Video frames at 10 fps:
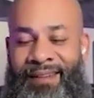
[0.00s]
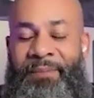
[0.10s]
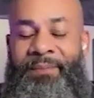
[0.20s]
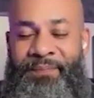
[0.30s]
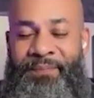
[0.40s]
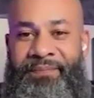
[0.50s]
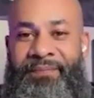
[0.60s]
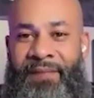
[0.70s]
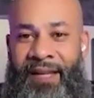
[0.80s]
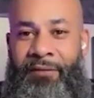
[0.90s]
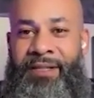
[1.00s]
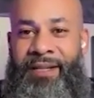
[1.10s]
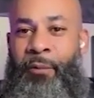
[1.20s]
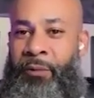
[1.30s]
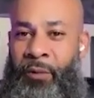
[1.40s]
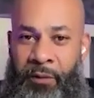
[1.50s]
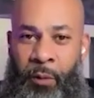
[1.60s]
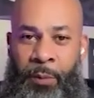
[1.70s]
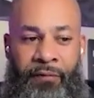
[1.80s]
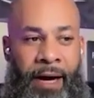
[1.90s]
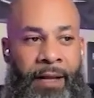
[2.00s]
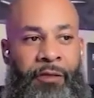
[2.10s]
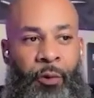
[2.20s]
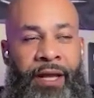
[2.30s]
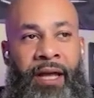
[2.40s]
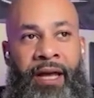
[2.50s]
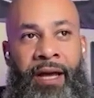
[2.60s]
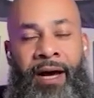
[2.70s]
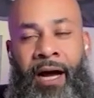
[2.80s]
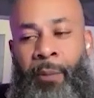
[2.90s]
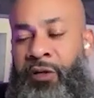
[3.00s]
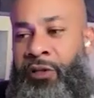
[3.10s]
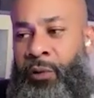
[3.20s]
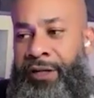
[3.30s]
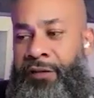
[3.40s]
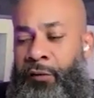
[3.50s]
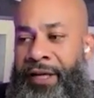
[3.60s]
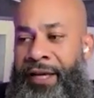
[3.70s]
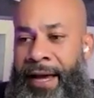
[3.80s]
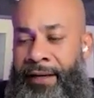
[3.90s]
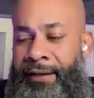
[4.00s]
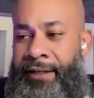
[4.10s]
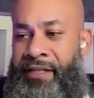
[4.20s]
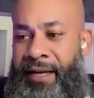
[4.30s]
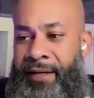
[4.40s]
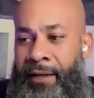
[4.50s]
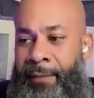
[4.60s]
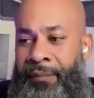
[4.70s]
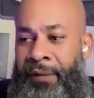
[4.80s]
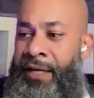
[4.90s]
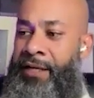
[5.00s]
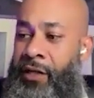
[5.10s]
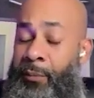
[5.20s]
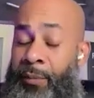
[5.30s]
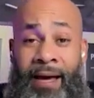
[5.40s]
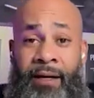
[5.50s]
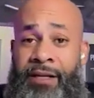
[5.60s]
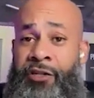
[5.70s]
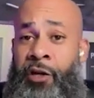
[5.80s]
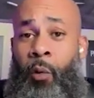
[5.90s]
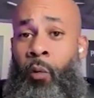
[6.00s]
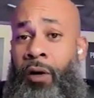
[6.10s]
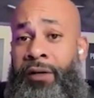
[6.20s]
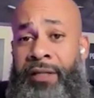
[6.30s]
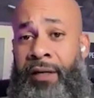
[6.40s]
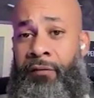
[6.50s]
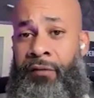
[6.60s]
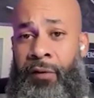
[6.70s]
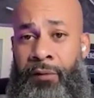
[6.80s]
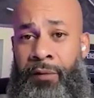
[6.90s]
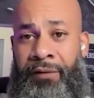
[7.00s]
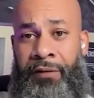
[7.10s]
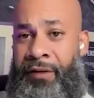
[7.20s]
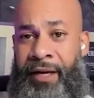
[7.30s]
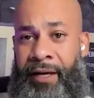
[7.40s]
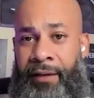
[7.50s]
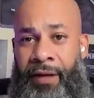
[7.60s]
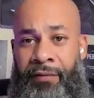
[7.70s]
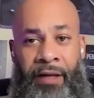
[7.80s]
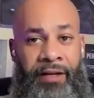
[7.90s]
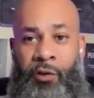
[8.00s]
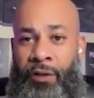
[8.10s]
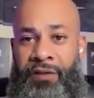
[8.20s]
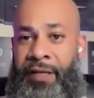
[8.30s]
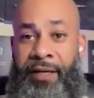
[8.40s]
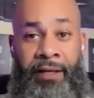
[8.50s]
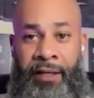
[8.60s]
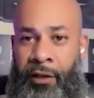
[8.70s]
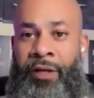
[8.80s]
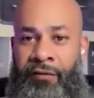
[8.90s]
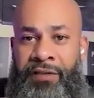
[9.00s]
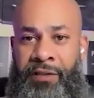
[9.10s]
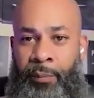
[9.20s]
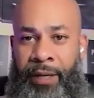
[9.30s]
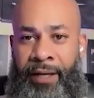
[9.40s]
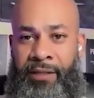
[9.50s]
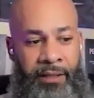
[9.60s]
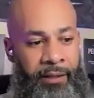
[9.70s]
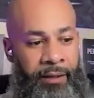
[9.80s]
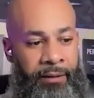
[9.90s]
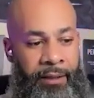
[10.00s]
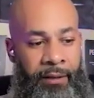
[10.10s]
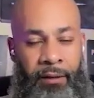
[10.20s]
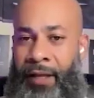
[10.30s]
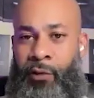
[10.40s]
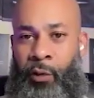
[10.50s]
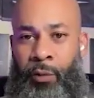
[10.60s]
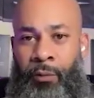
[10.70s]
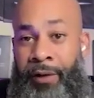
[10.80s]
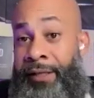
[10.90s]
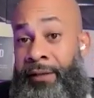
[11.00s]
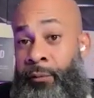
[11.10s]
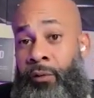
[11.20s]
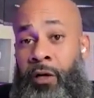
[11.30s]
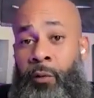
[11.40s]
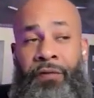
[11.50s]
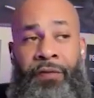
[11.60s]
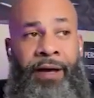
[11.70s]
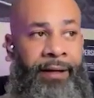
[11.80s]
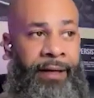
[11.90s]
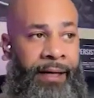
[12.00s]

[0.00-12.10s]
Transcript: Yep. Every time we provide 3 opportunities for the candidates, and some candidates don't want to interview the VA. They just want to say, give us the best, and that's what we want, and we'll go with that.